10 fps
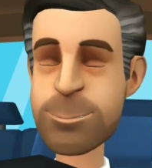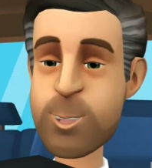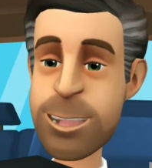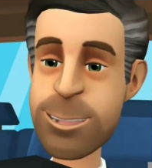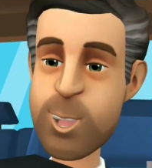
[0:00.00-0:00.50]

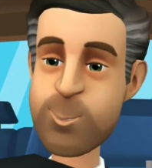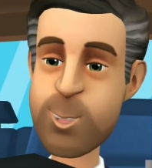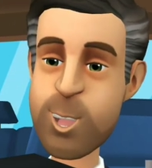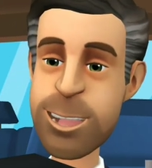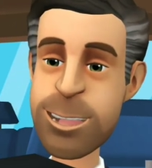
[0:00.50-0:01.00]
Once your
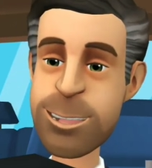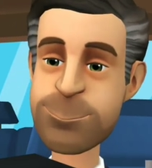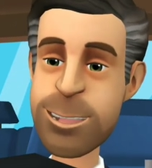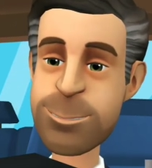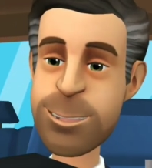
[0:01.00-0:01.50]
booking
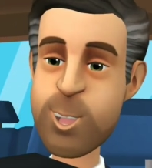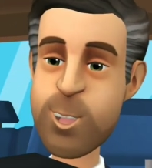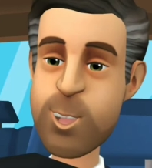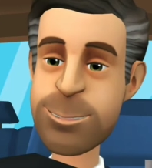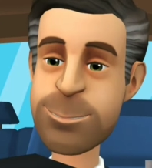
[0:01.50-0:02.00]
has been
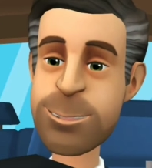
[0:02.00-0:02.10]
approved,